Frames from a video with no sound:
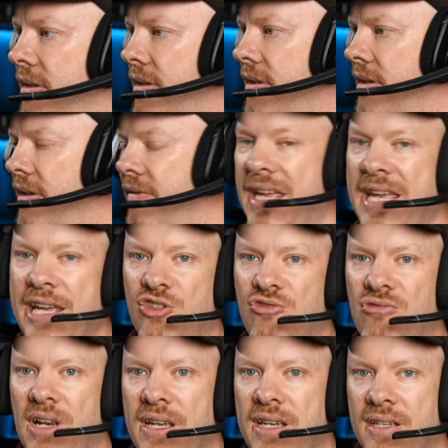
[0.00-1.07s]
you hear
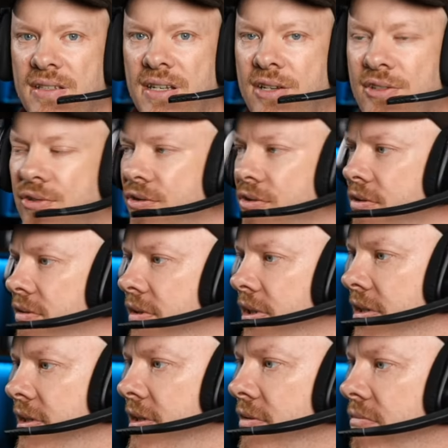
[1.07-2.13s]
drilling, it's next door. He's
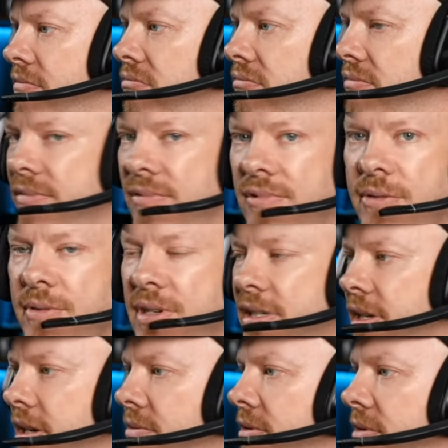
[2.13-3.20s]
still doing his
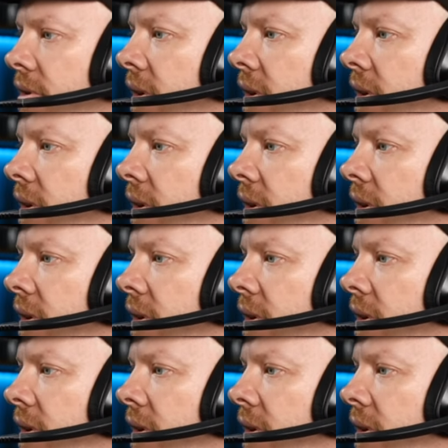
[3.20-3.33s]
house.